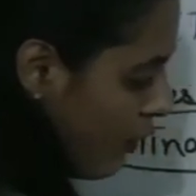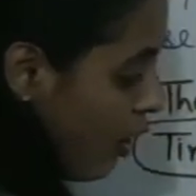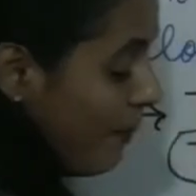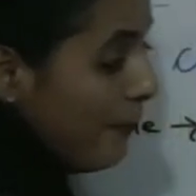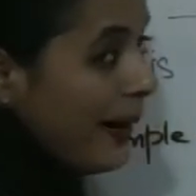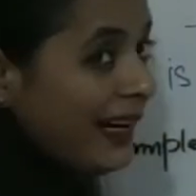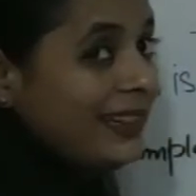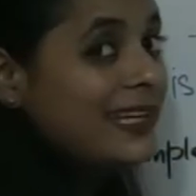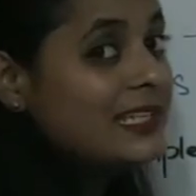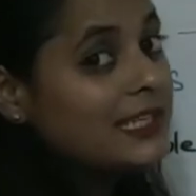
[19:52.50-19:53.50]
form,
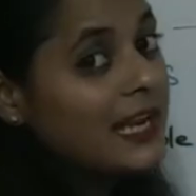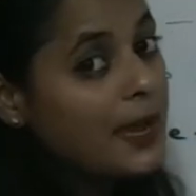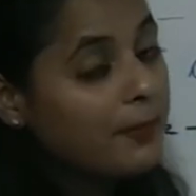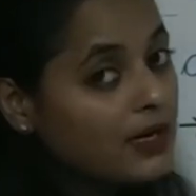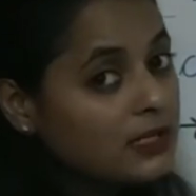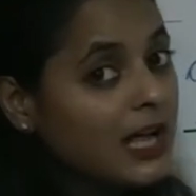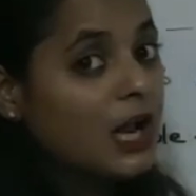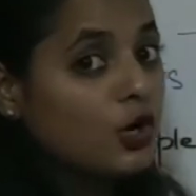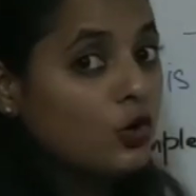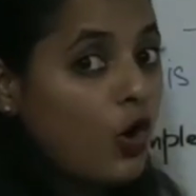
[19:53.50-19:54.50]
but these neighbors
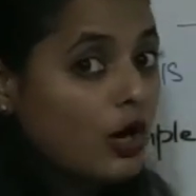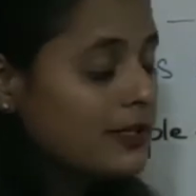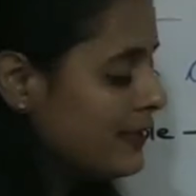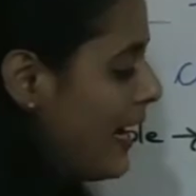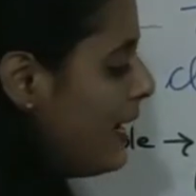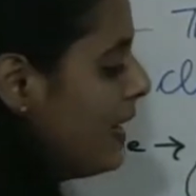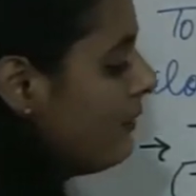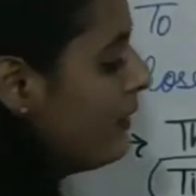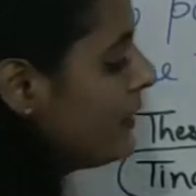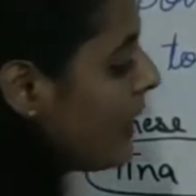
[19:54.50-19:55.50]
are not
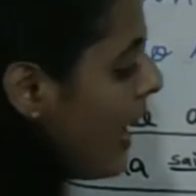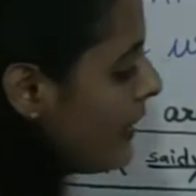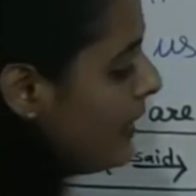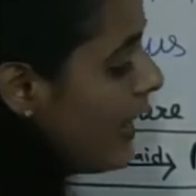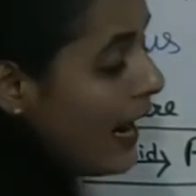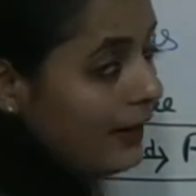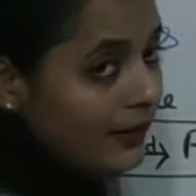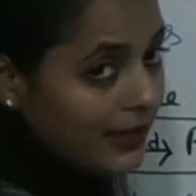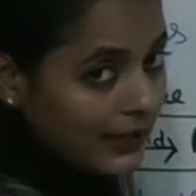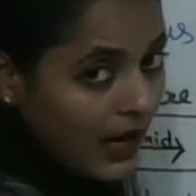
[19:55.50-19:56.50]
standing with Rani and
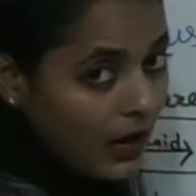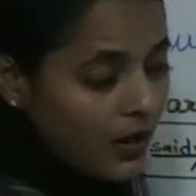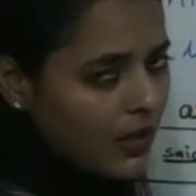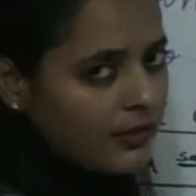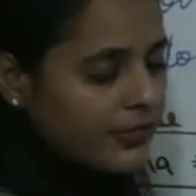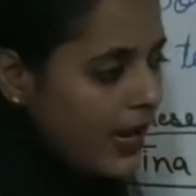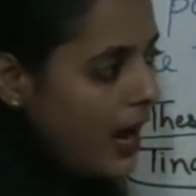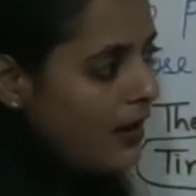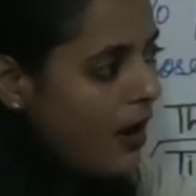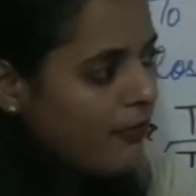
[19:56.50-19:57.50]
Tina. They
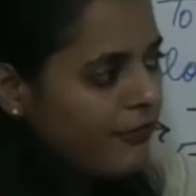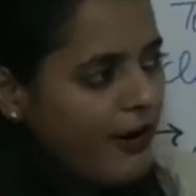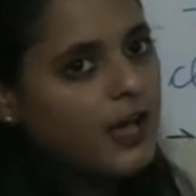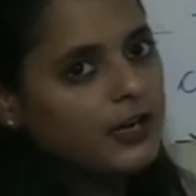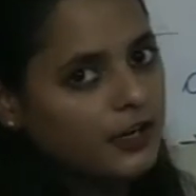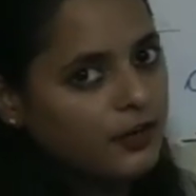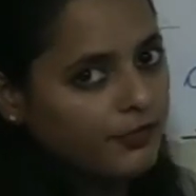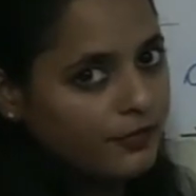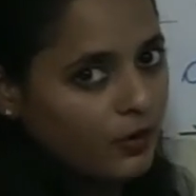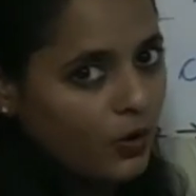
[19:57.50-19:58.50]
are far
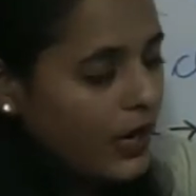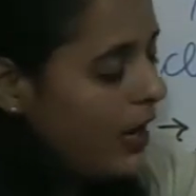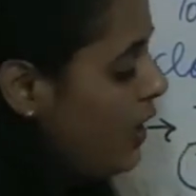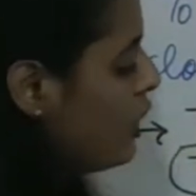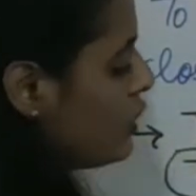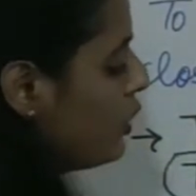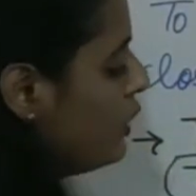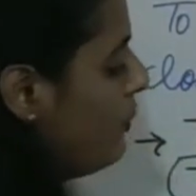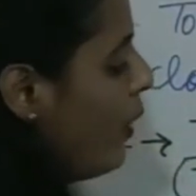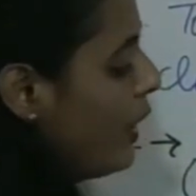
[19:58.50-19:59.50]
enough. Okay. So
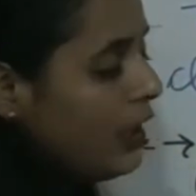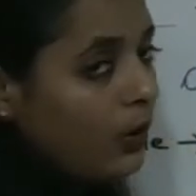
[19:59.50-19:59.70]
the point